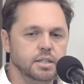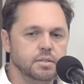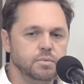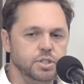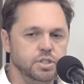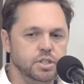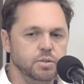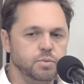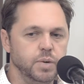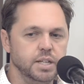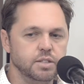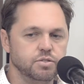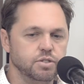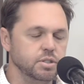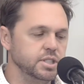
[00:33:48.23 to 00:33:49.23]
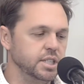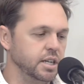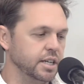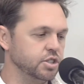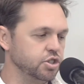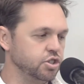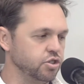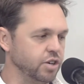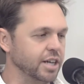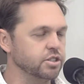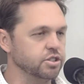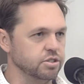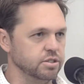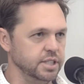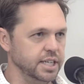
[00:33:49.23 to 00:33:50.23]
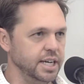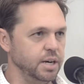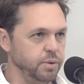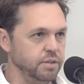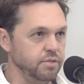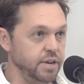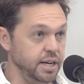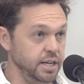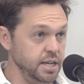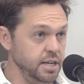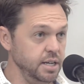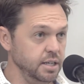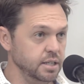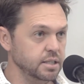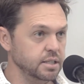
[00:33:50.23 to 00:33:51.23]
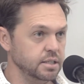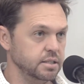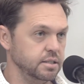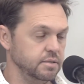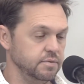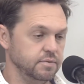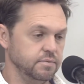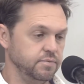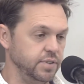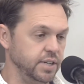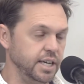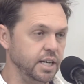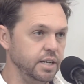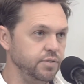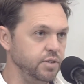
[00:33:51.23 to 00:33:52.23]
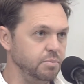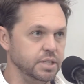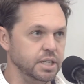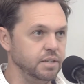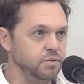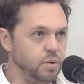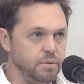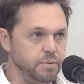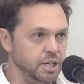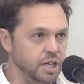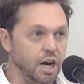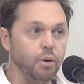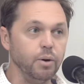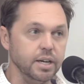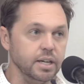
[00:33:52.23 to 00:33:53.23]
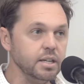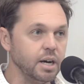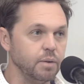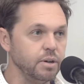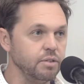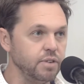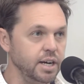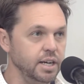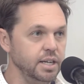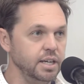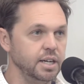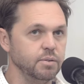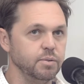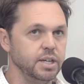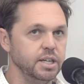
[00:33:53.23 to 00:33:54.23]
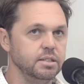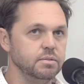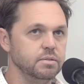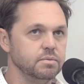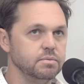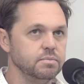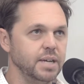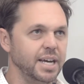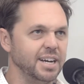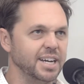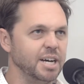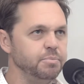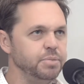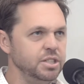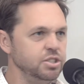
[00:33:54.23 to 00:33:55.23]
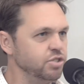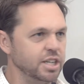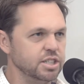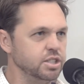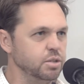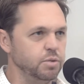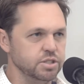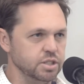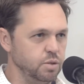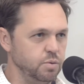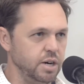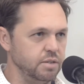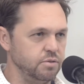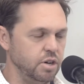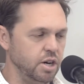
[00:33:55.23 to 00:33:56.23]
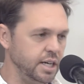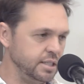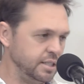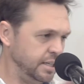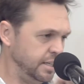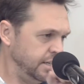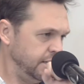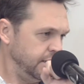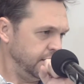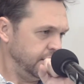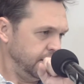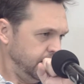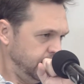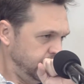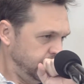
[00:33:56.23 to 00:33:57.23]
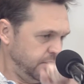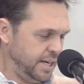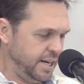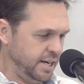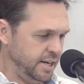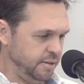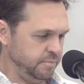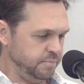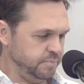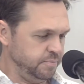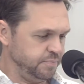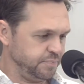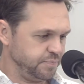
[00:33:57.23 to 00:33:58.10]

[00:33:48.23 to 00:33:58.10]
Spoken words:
we sort of went through and said, like, structurally, are we ready? Forget if you believe where we're going. Are we ready? And our company structure wasn't quite right. So